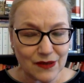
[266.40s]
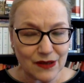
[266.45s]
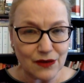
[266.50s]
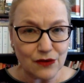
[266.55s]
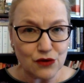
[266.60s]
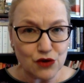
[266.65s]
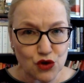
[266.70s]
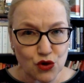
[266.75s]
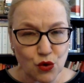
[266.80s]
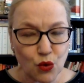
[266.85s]

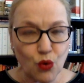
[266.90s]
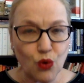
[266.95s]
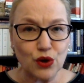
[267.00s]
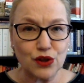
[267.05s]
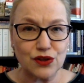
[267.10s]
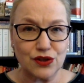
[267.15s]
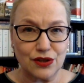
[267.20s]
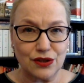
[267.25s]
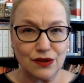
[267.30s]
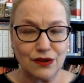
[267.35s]

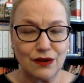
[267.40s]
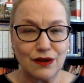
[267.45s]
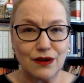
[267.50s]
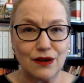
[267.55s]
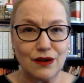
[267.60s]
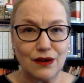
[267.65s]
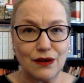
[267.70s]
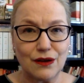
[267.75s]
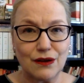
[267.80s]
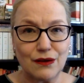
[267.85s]
short
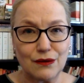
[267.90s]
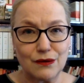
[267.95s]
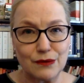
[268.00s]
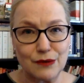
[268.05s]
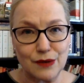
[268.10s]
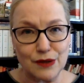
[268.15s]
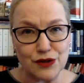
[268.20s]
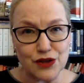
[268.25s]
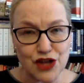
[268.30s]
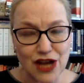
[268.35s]
uh,
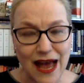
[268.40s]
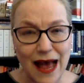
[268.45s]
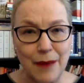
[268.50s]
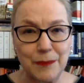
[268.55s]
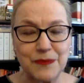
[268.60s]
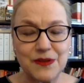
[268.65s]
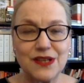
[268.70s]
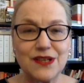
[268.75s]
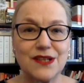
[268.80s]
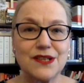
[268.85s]

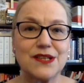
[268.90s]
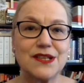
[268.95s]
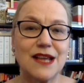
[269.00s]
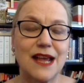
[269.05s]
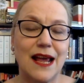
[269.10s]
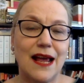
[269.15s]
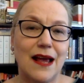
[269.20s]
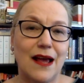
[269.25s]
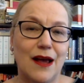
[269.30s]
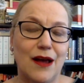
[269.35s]
chapters
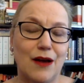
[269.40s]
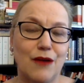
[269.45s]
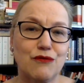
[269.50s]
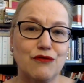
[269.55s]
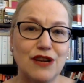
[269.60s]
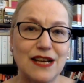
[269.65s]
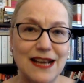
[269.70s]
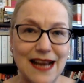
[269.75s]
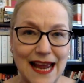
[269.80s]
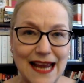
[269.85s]

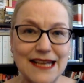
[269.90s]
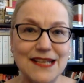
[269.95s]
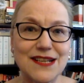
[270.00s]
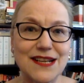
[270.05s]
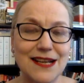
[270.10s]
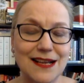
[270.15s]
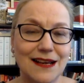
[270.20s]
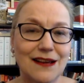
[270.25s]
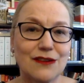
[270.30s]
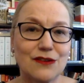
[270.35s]

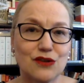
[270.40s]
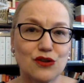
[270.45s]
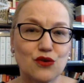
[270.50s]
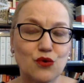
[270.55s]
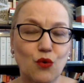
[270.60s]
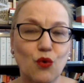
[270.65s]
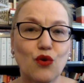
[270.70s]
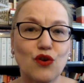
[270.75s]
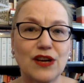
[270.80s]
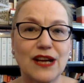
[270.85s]
relating a
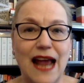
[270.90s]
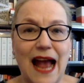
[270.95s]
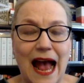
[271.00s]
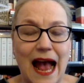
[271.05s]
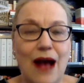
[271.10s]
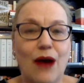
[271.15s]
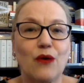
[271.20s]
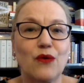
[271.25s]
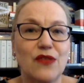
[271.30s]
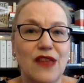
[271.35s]
story
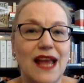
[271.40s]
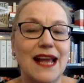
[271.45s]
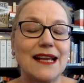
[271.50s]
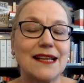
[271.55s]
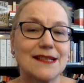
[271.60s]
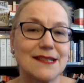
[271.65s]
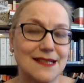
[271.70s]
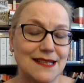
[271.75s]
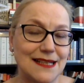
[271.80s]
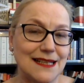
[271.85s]
how they
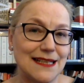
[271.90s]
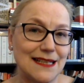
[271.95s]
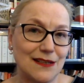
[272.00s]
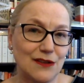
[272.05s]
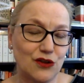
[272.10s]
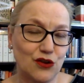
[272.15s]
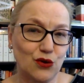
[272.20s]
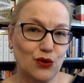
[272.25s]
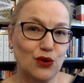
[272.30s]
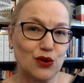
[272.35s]
see
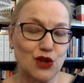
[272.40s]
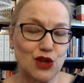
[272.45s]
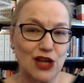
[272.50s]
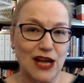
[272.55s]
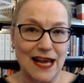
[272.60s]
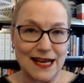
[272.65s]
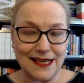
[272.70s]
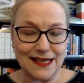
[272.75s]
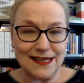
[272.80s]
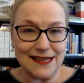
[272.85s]
Dulce.
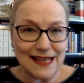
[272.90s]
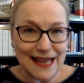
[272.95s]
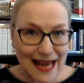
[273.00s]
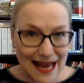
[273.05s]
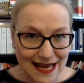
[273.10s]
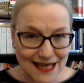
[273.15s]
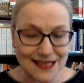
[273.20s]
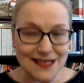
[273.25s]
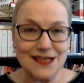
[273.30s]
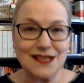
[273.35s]
And in the
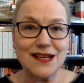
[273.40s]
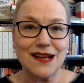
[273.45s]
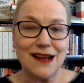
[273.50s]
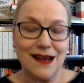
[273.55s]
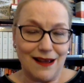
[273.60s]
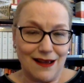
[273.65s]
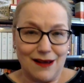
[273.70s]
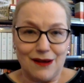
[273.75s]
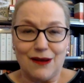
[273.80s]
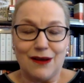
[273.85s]
end,
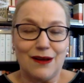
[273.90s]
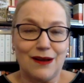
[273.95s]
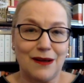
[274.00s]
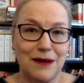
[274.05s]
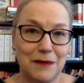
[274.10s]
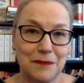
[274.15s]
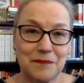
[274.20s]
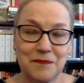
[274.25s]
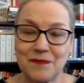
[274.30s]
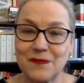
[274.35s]

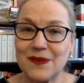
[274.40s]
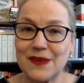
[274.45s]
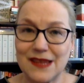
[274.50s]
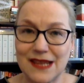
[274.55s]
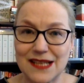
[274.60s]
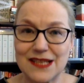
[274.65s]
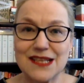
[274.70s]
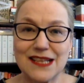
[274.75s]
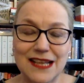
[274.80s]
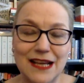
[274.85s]
um,
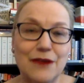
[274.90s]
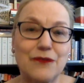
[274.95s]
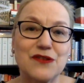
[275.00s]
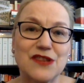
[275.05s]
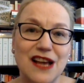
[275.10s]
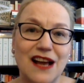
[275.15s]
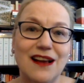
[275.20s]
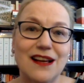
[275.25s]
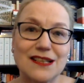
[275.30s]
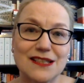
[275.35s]
this gives
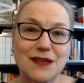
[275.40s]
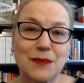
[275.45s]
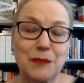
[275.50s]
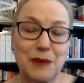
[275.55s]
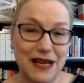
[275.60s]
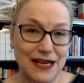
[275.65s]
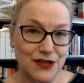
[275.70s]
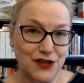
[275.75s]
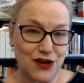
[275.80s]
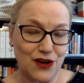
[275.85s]
us a
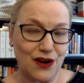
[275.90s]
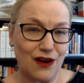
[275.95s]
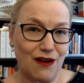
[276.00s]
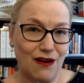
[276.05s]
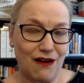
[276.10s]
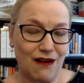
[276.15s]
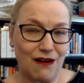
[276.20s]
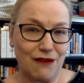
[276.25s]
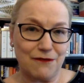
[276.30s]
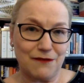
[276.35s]
picture
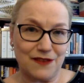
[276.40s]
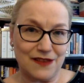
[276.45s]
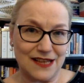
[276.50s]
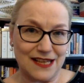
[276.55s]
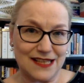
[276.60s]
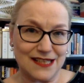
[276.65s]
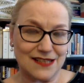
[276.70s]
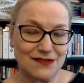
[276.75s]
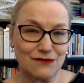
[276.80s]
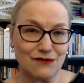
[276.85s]
of
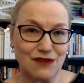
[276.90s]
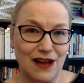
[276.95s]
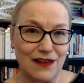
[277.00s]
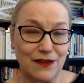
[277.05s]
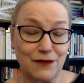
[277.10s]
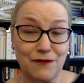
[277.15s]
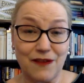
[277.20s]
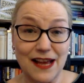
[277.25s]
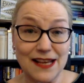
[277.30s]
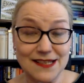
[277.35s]
this rather
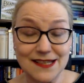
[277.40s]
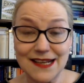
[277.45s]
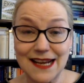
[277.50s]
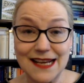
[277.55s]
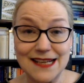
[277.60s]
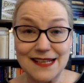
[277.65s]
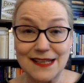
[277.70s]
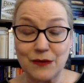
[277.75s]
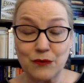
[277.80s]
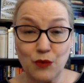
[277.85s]

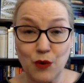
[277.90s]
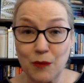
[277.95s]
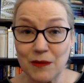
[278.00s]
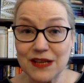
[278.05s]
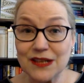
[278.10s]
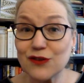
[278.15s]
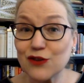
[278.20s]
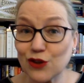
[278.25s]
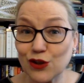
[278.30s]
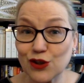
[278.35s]
fascinating
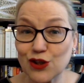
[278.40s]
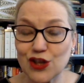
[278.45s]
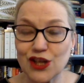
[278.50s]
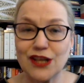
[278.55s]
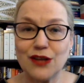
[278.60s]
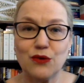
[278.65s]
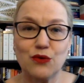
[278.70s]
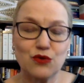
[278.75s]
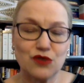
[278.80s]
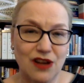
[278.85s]
woman, Dulce,
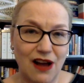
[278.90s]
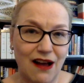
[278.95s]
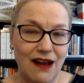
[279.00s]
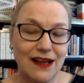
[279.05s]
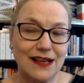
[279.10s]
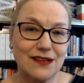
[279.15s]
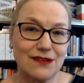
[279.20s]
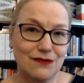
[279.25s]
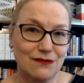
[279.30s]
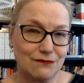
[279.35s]
who
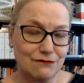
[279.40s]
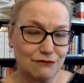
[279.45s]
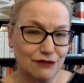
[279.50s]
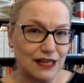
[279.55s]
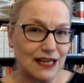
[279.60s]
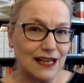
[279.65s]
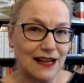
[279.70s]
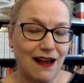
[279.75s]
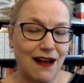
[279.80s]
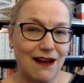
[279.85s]
died
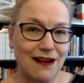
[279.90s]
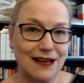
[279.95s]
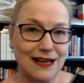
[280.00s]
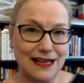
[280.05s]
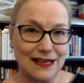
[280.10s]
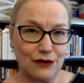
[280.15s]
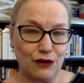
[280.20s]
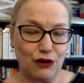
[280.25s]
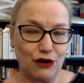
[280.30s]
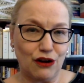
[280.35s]
really young
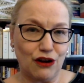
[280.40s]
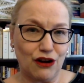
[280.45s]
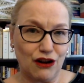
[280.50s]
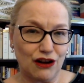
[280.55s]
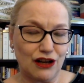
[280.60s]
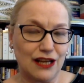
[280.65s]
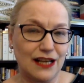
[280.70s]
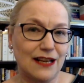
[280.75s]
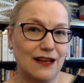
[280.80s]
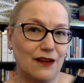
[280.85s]
in her
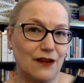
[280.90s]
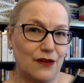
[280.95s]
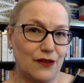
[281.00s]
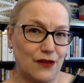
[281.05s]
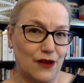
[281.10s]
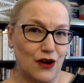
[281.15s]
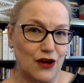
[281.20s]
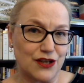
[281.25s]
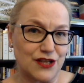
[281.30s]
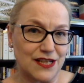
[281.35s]
early
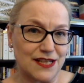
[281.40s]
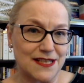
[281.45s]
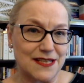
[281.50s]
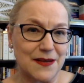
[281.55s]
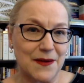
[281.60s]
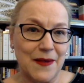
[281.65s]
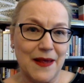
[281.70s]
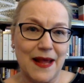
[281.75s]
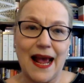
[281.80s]
30s.